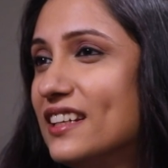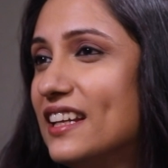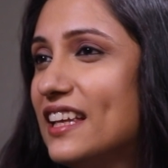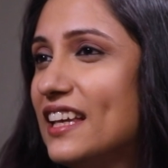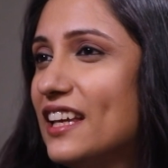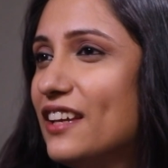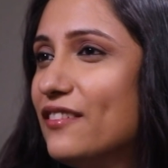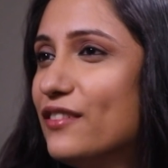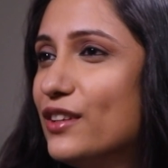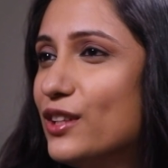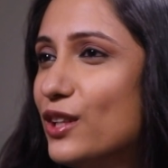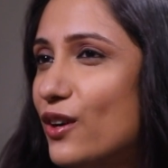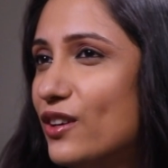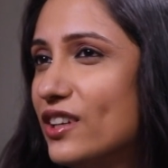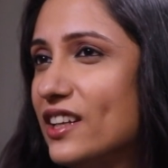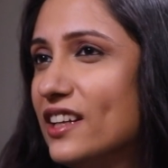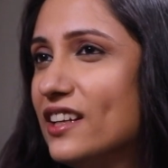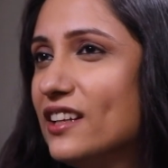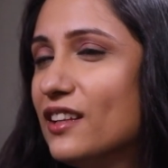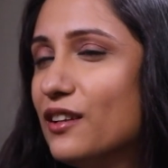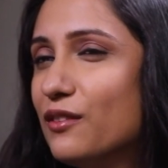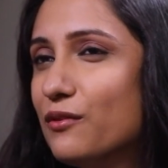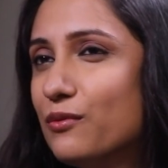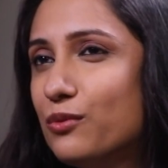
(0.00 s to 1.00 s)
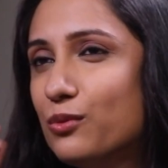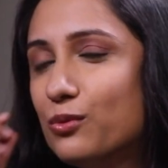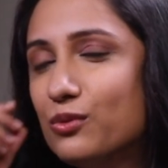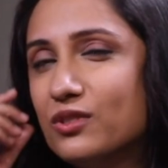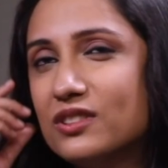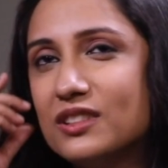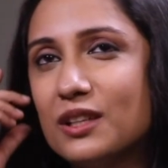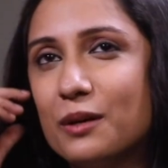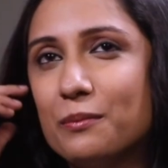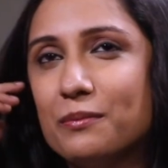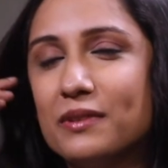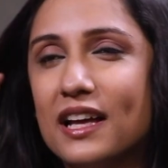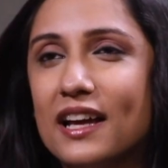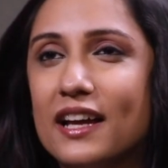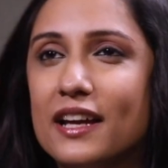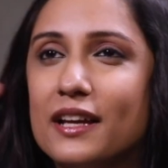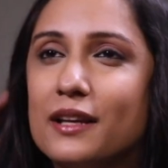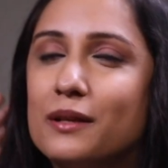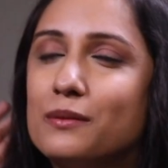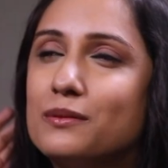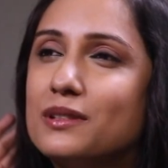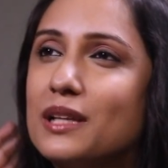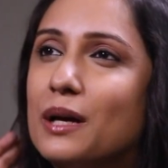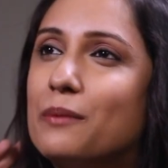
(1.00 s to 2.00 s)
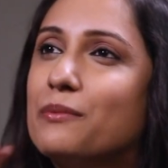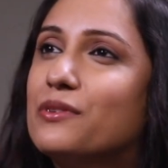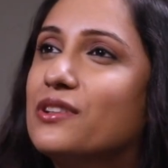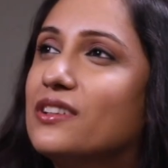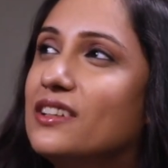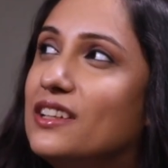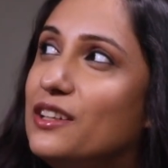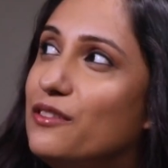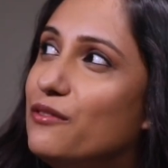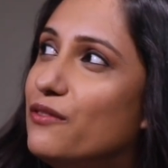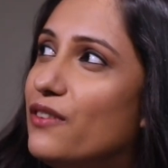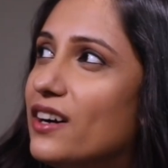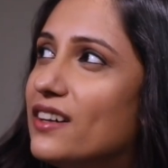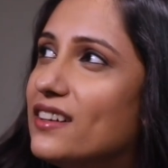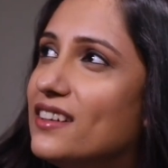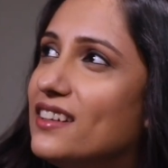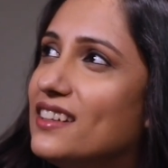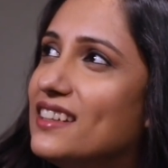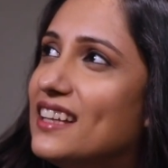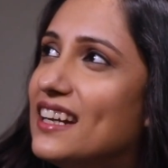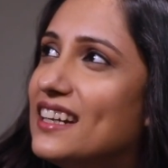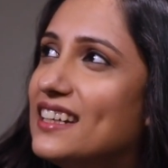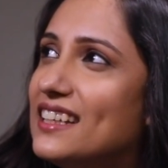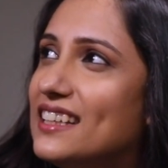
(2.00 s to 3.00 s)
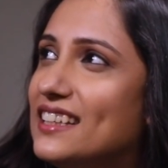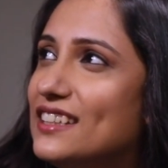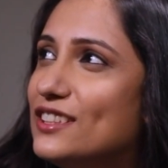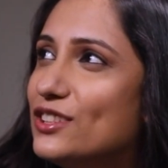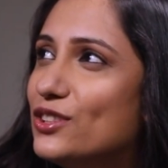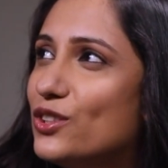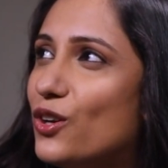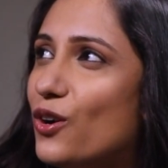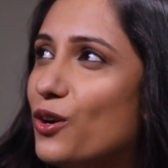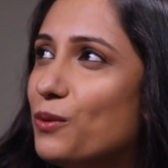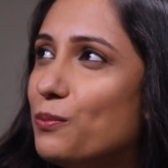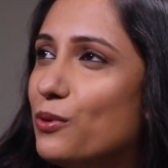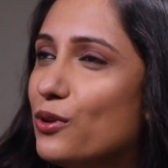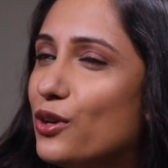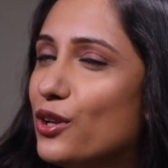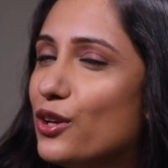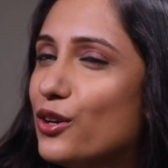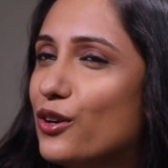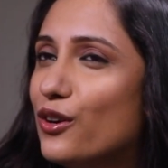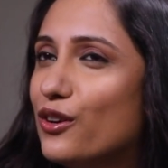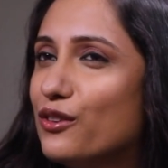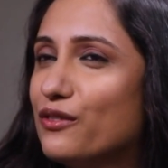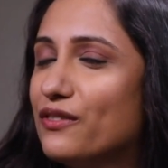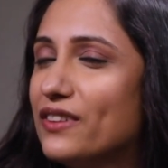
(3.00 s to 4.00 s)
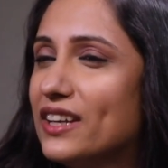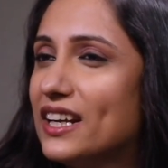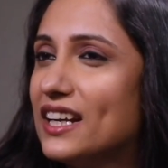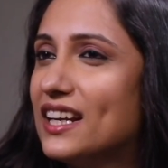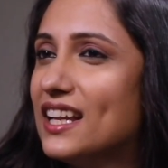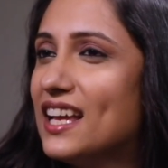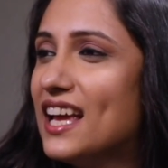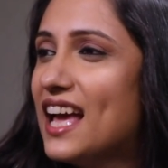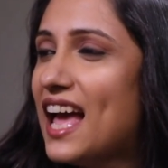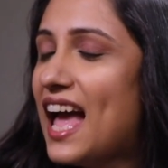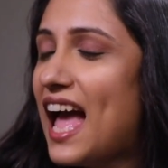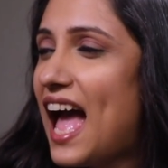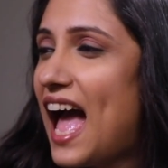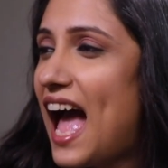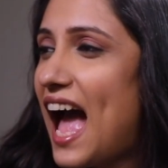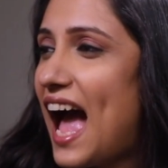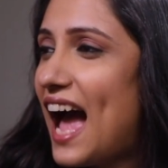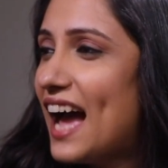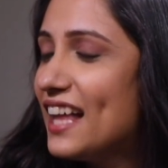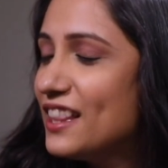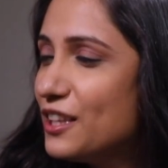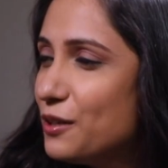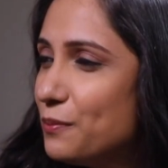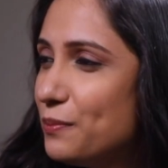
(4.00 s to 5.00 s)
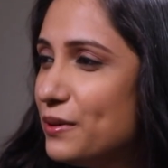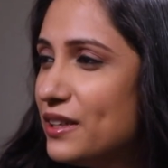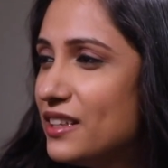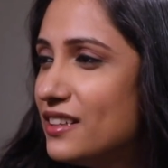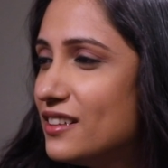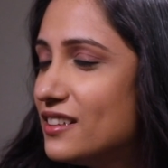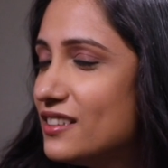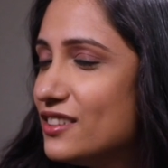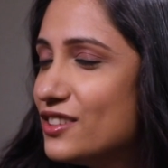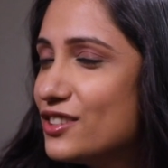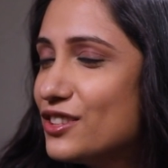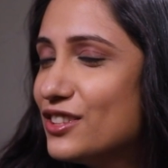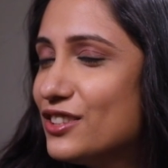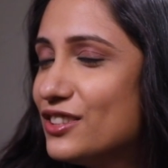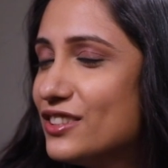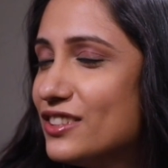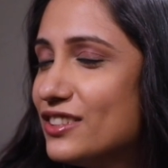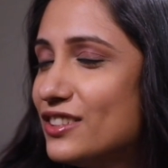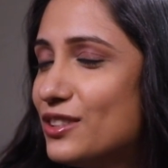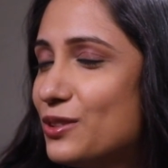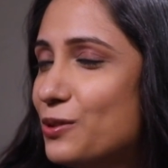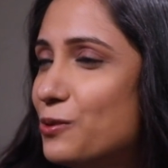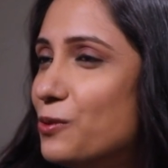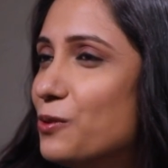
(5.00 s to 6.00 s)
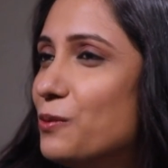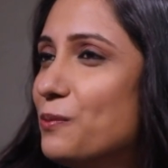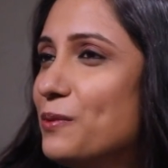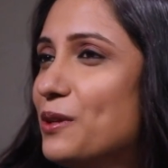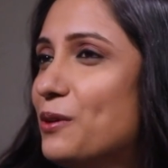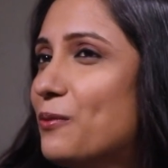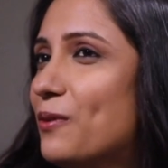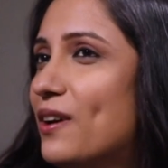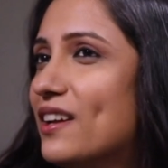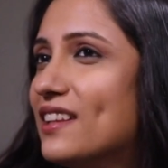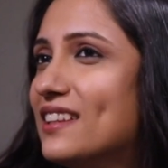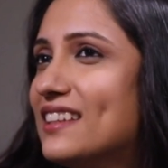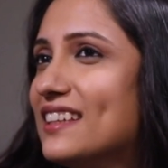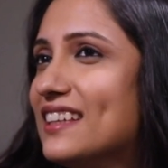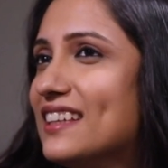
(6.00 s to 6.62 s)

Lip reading: day without eating food sometimes, I'm really worried that he's not putting on weight. And the pediatrician just told me one